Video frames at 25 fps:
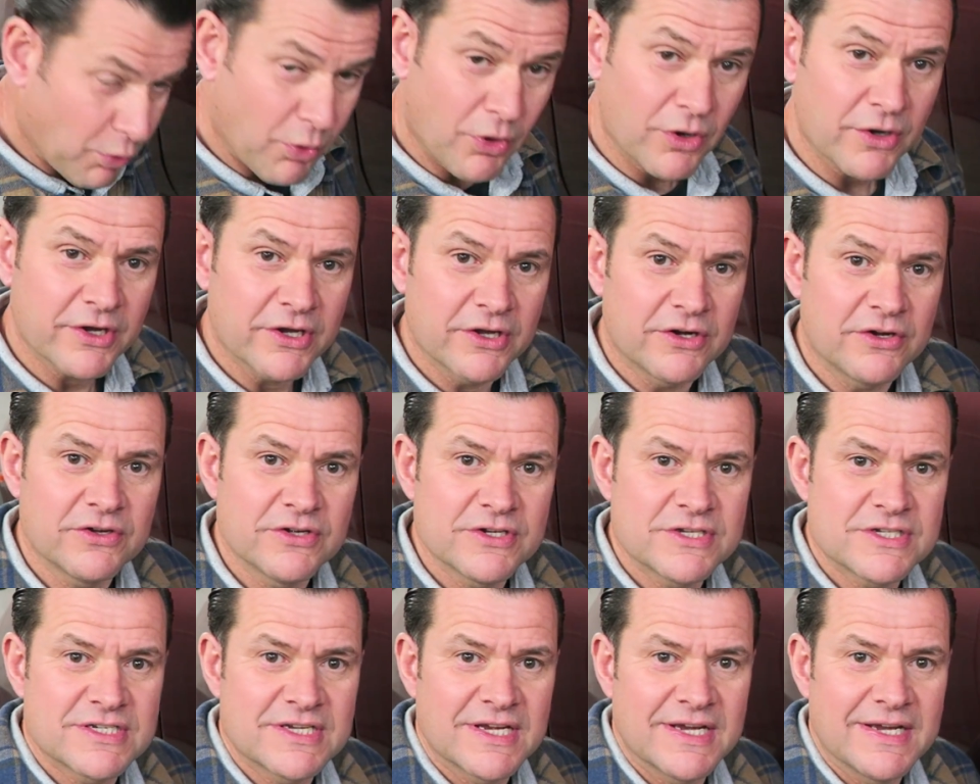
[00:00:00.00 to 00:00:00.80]
what can
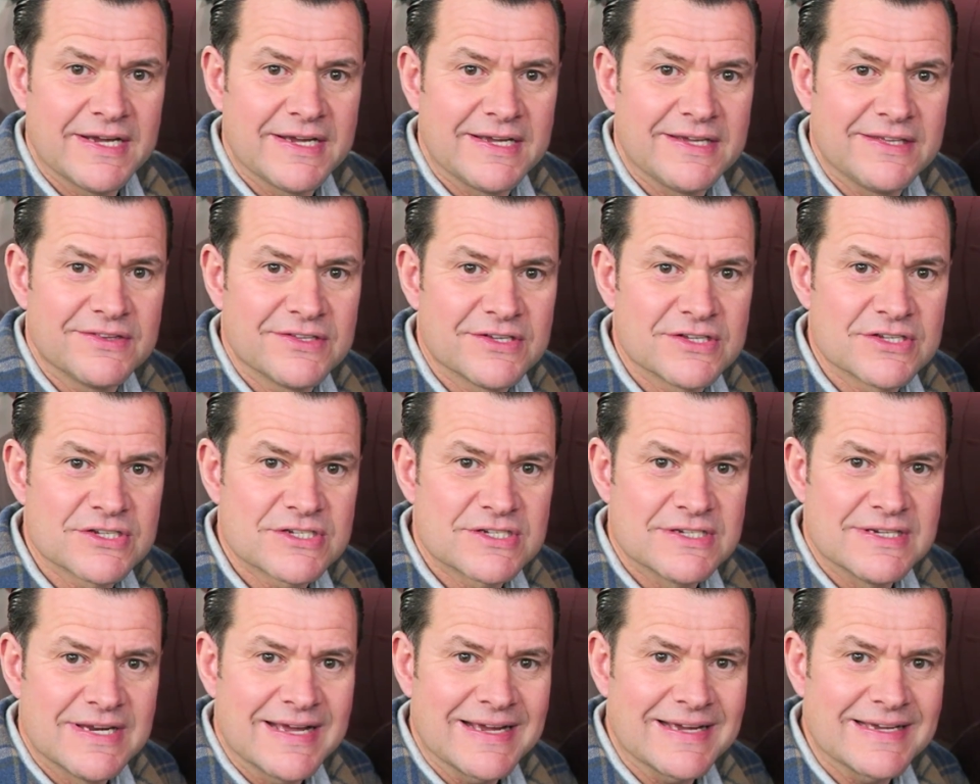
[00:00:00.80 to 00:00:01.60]
I say
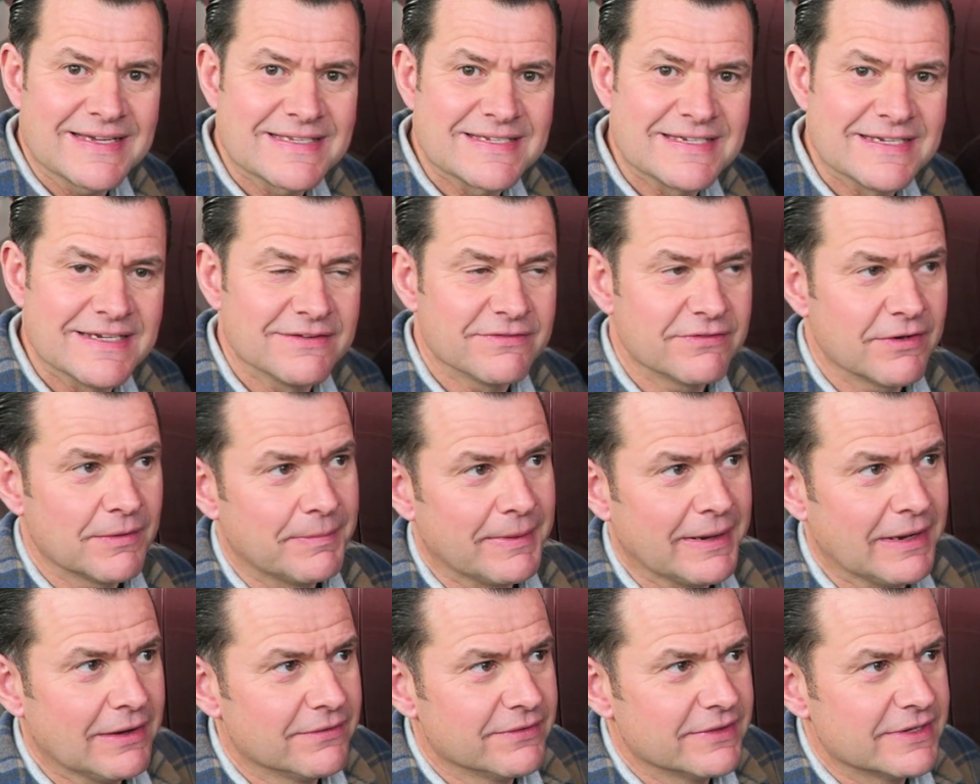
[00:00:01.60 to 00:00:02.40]
that's negative
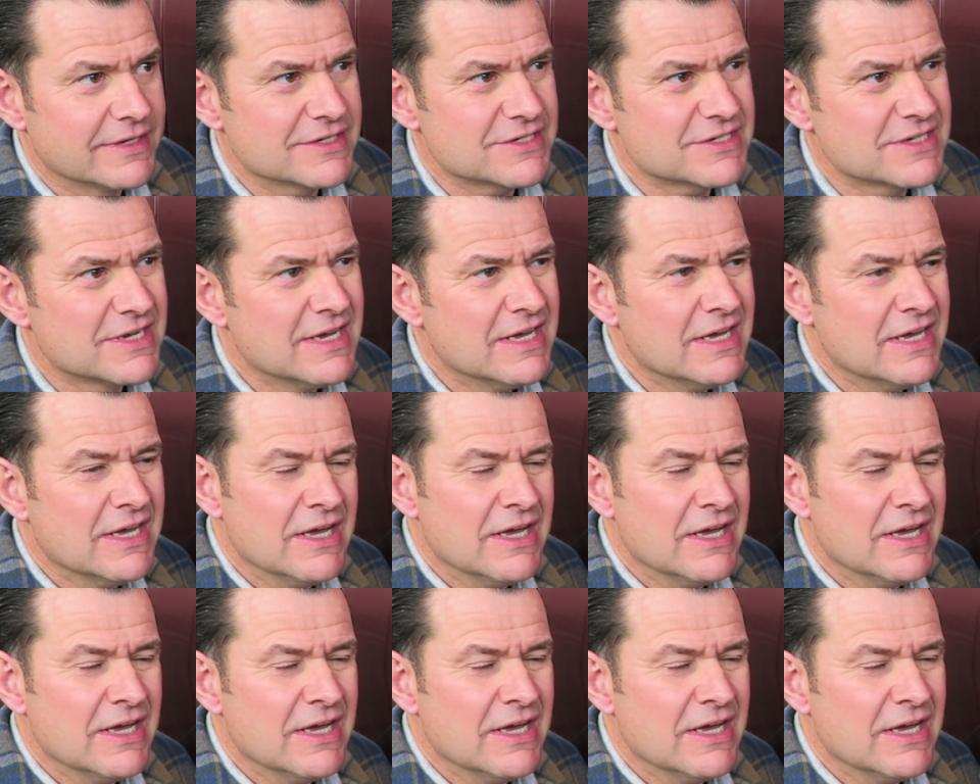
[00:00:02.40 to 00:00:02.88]
about this?